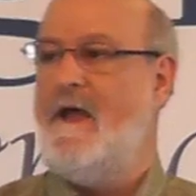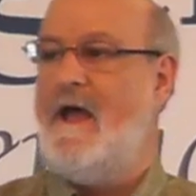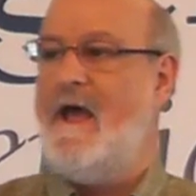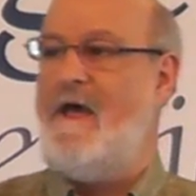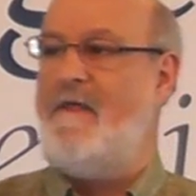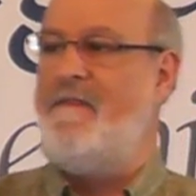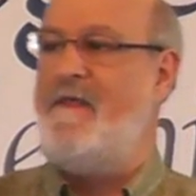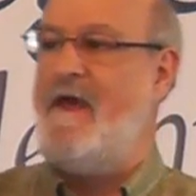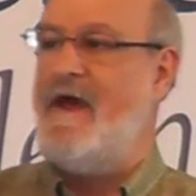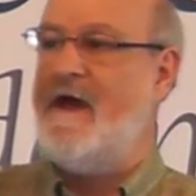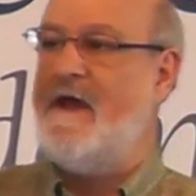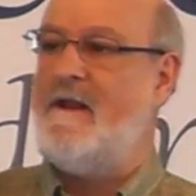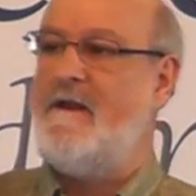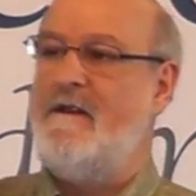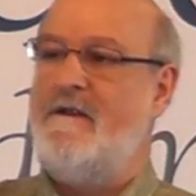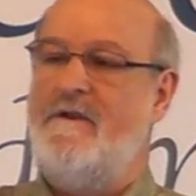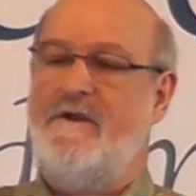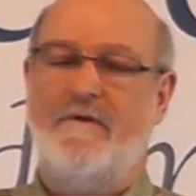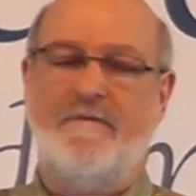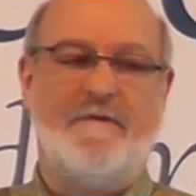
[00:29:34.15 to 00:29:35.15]
And
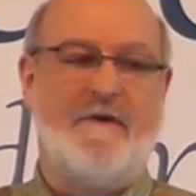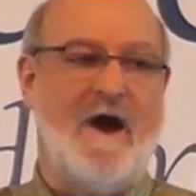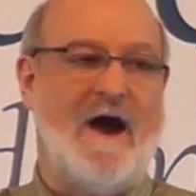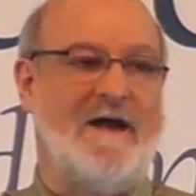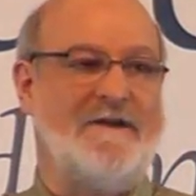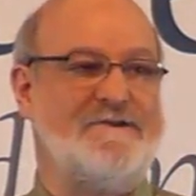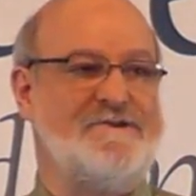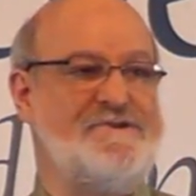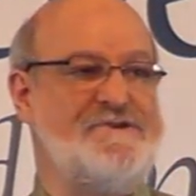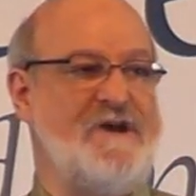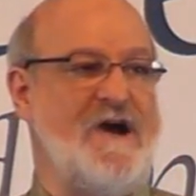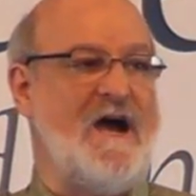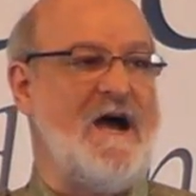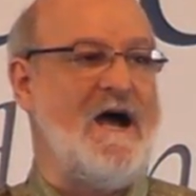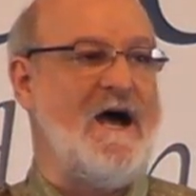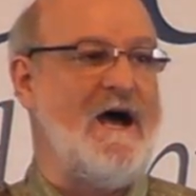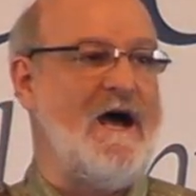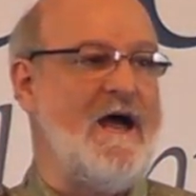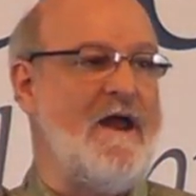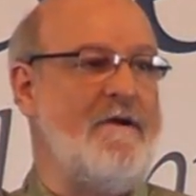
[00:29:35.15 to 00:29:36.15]
then you've got
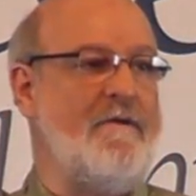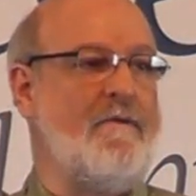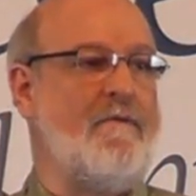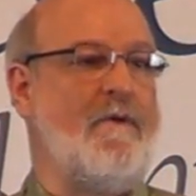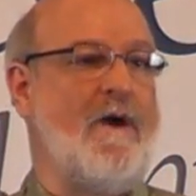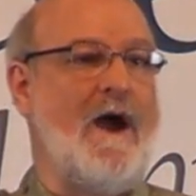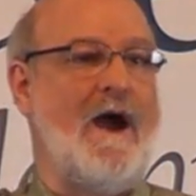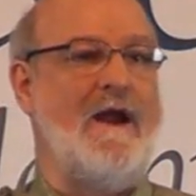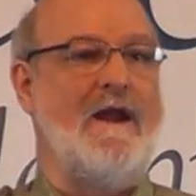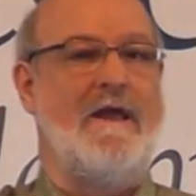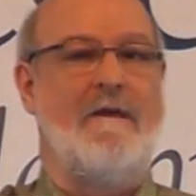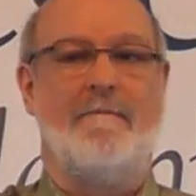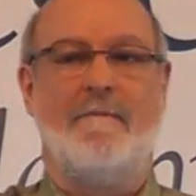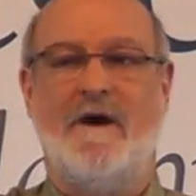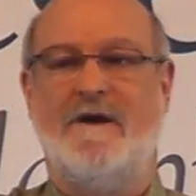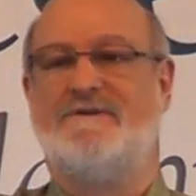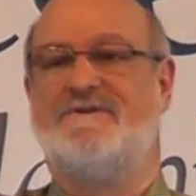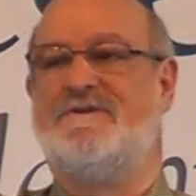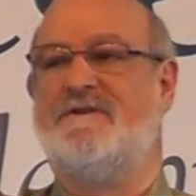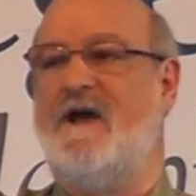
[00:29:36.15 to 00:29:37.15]
John writing
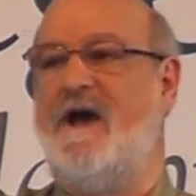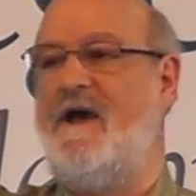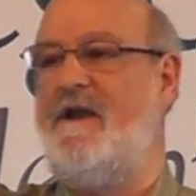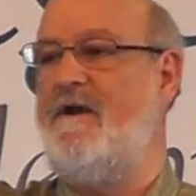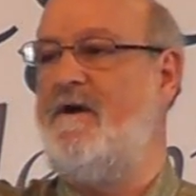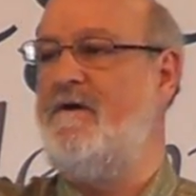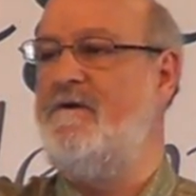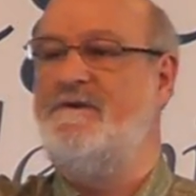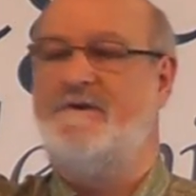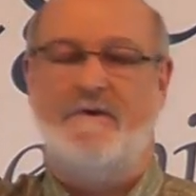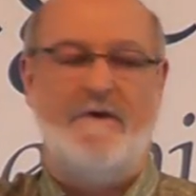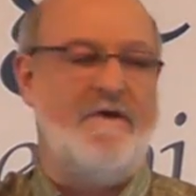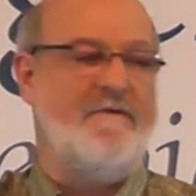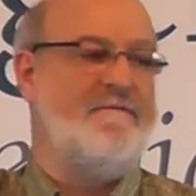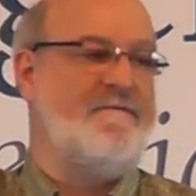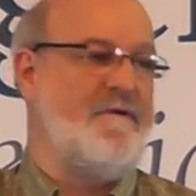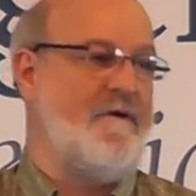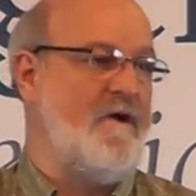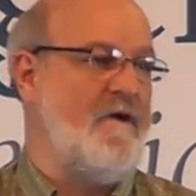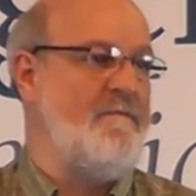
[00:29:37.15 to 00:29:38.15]
much later, doing
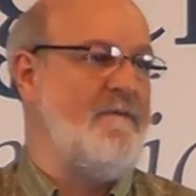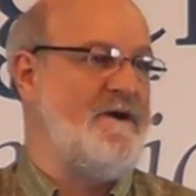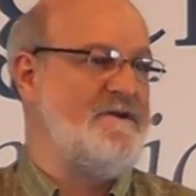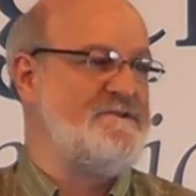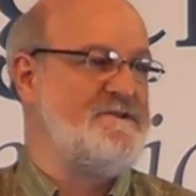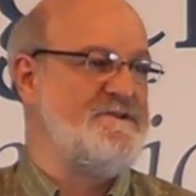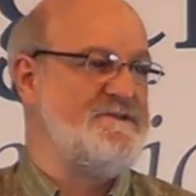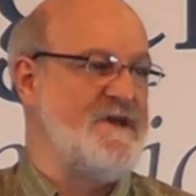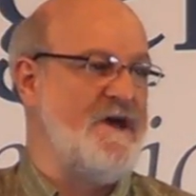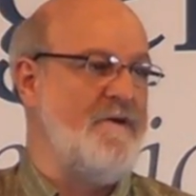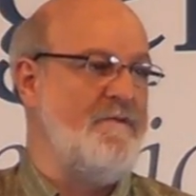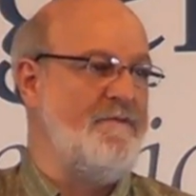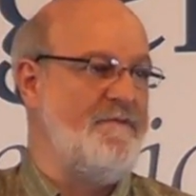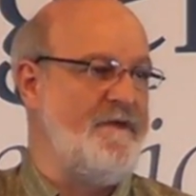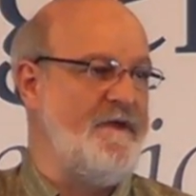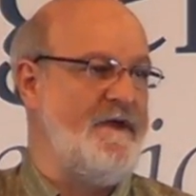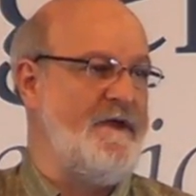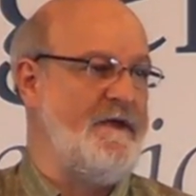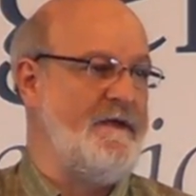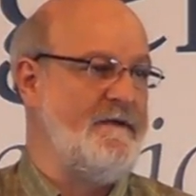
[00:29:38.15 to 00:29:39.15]
very much his own
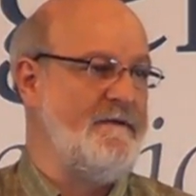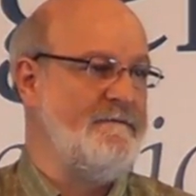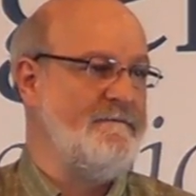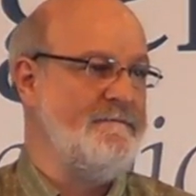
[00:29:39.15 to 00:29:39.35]
thing.